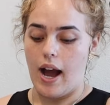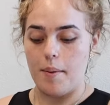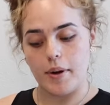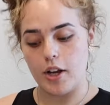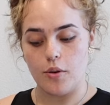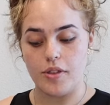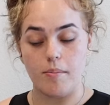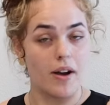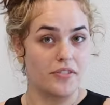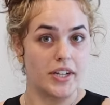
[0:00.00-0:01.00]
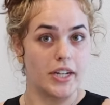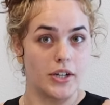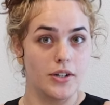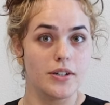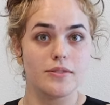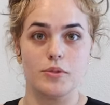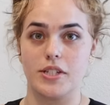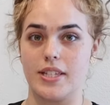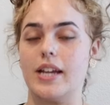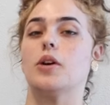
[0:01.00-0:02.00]
I'm gonna go with a muffin here, which
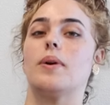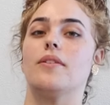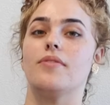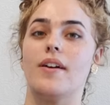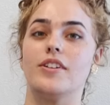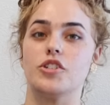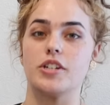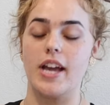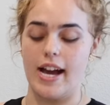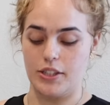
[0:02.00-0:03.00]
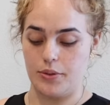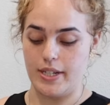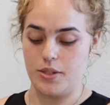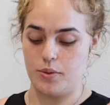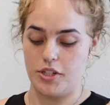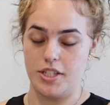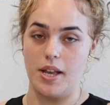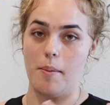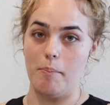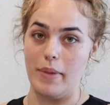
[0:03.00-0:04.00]
is like around 500 calories, which is
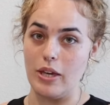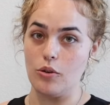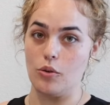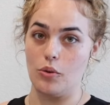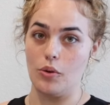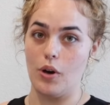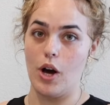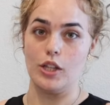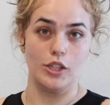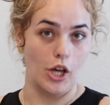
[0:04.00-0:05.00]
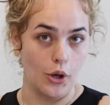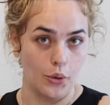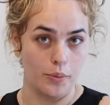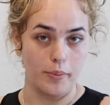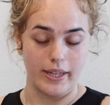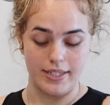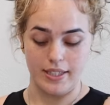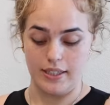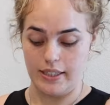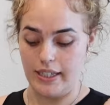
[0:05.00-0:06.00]
a meal alone,
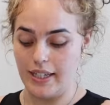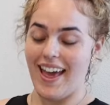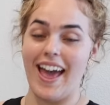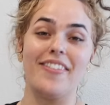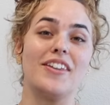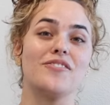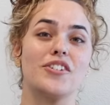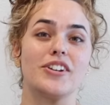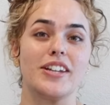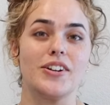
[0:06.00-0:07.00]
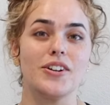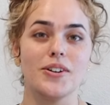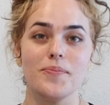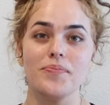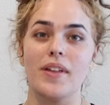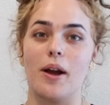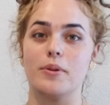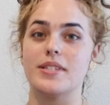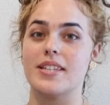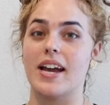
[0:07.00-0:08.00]
basically. And then for dinner, I
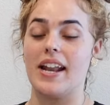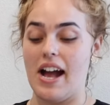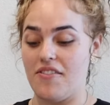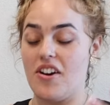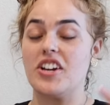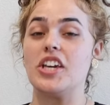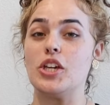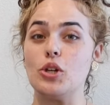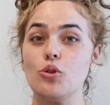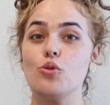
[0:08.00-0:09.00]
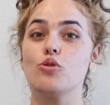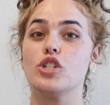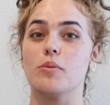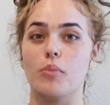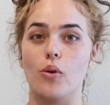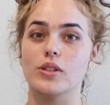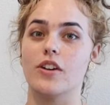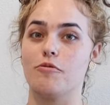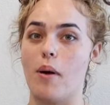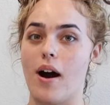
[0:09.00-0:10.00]
would say I'd have a huge bowl
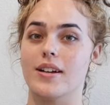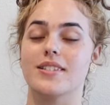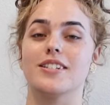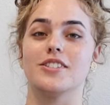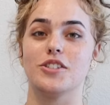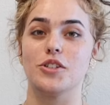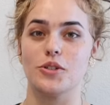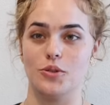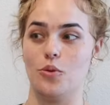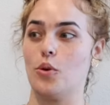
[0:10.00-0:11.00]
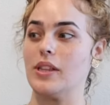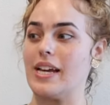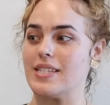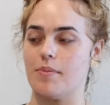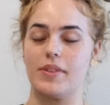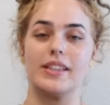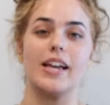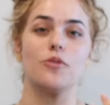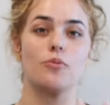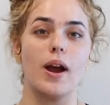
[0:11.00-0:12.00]
of pasta too, or like something
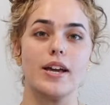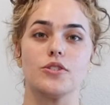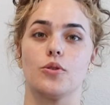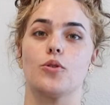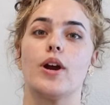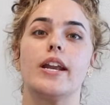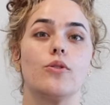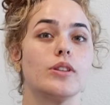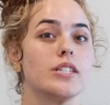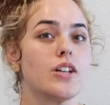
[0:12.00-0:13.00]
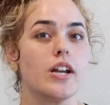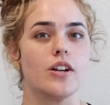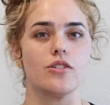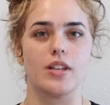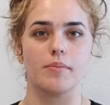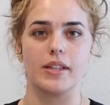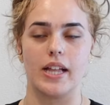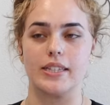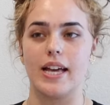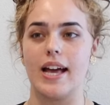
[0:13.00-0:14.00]
like rice or granny or lasagna or something
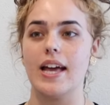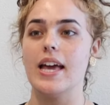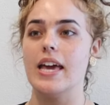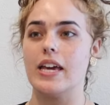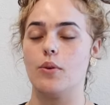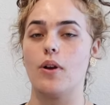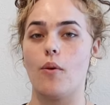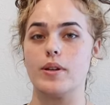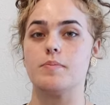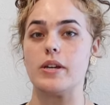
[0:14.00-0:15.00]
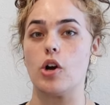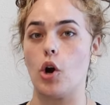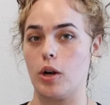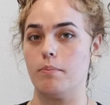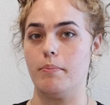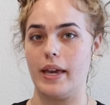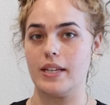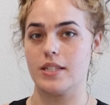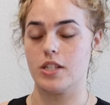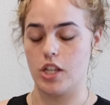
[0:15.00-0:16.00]
like that. It would always be
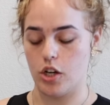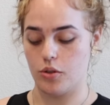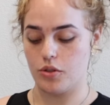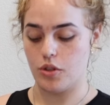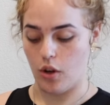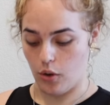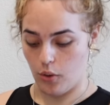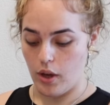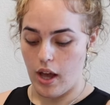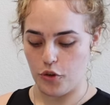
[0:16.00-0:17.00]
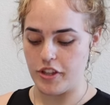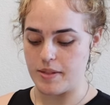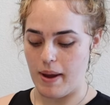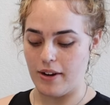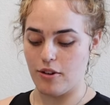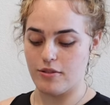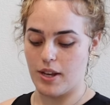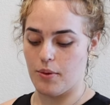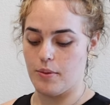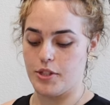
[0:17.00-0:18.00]
carb-based though. So for these macros,
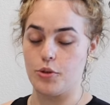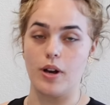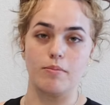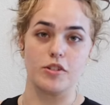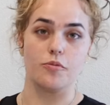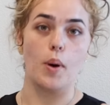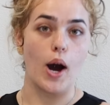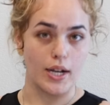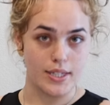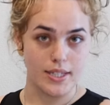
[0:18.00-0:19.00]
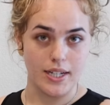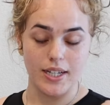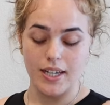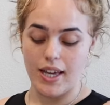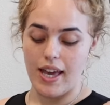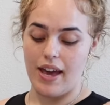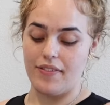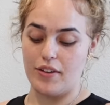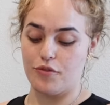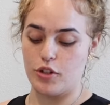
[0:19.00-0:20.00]
I went with two cups of pasta.
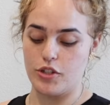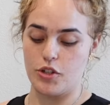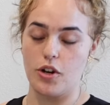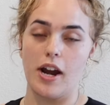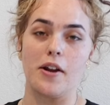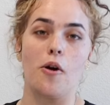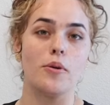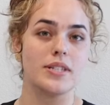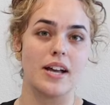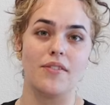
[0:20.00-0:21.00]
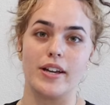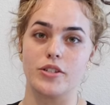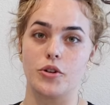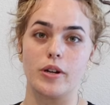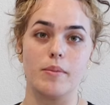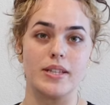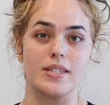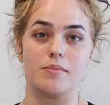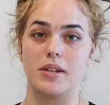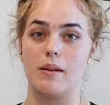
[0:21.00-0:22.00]
And then for dessert, I'd always have ice cream, and
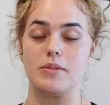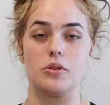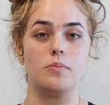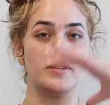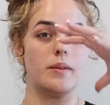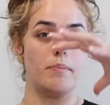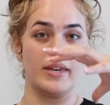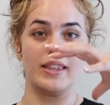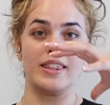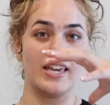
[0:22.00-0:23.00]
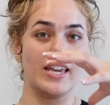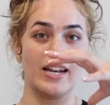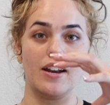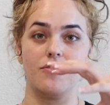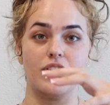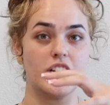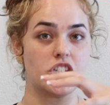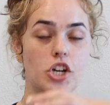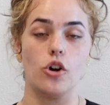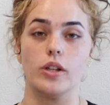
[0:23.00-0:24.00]
sometimes it would be the big thing, and I'd
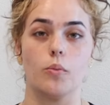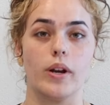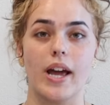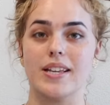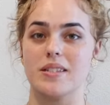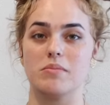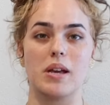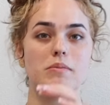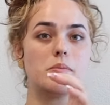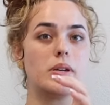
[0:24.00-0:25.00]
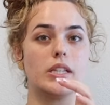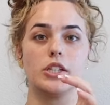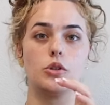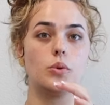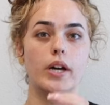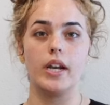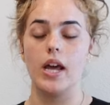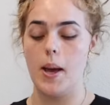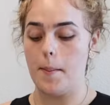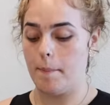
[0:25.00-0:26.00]
finish it all in one night. Sometimes it'd be a little one.
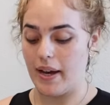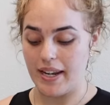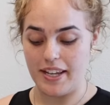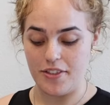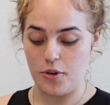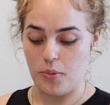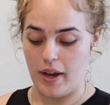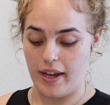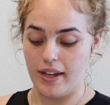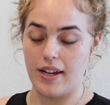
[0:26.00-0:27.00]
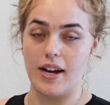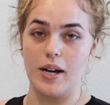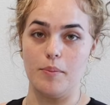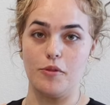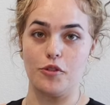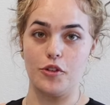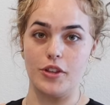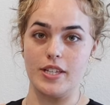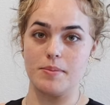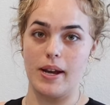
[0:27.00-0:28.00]
But either way, um, for
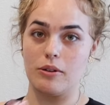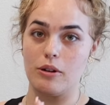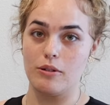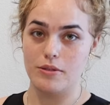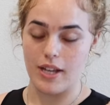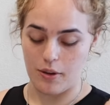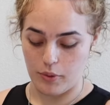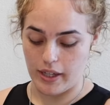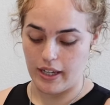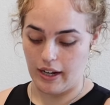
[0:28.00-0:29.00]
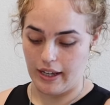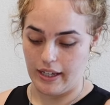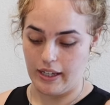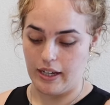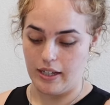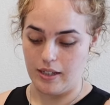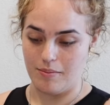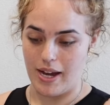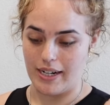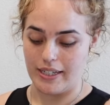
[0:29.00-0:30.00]
these macros, I went and I um,
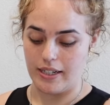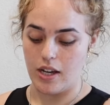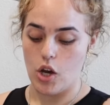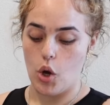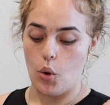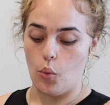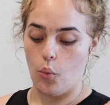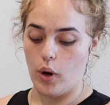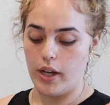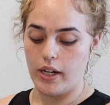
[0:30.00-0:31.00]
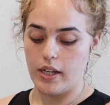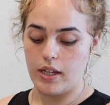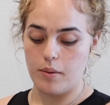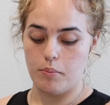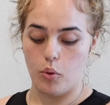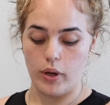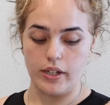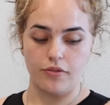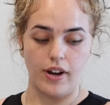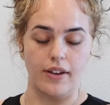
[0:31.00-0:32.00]
added added
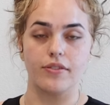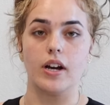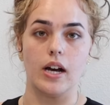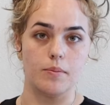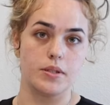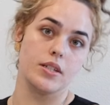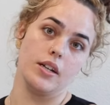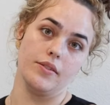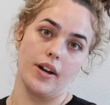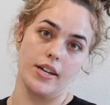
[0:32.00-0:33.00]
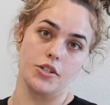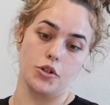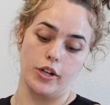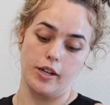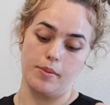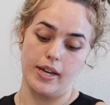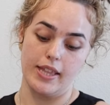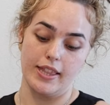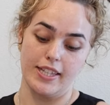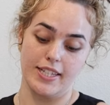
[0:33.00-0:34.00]
1.5 cups of ice cream,
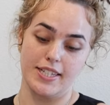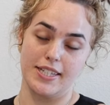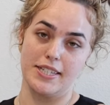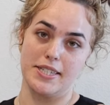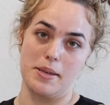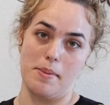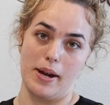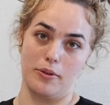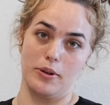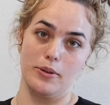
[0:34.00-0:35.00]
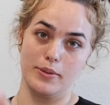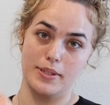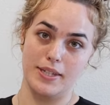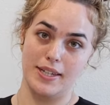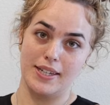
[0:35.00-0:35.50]
and this is the macros.